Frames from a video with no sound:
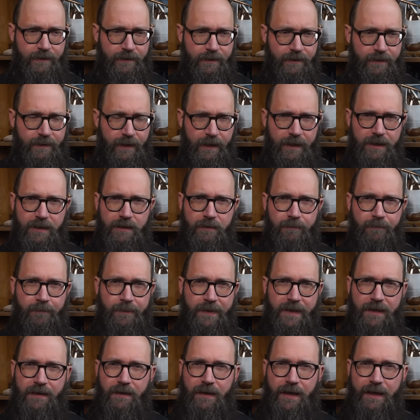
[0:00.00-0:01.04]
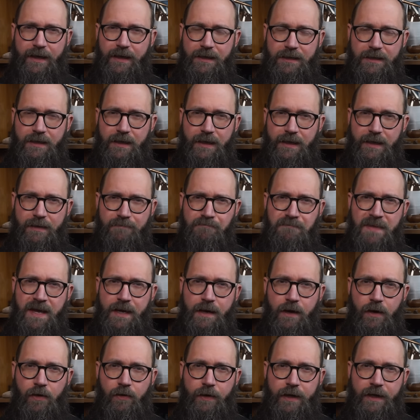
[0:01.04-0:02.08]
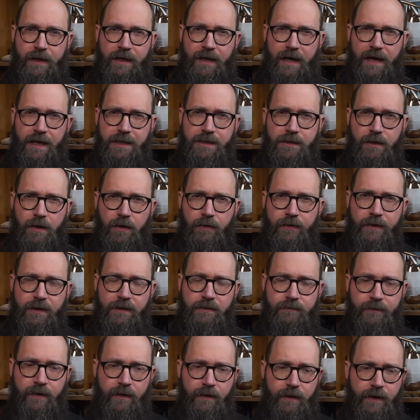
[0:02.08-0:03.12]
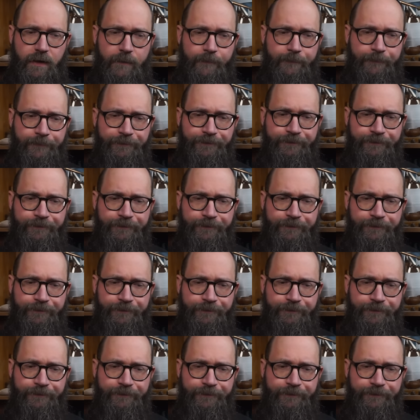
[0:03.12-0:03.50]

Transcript: it, tastes a bit, like I said, like a meadow. It, it has all these very